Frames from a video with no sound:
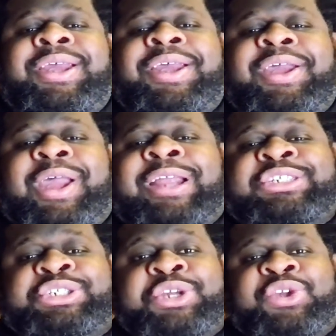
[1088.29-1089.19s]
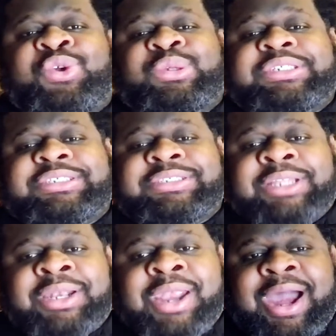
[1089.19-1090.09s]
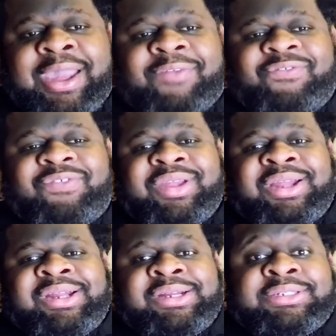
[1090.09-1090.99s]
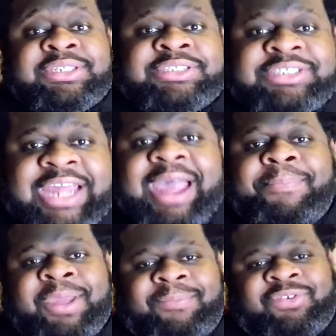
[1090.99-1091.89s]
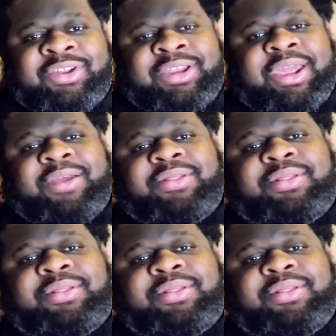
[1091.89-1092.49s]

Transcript: as she uses the knife to stab him to death.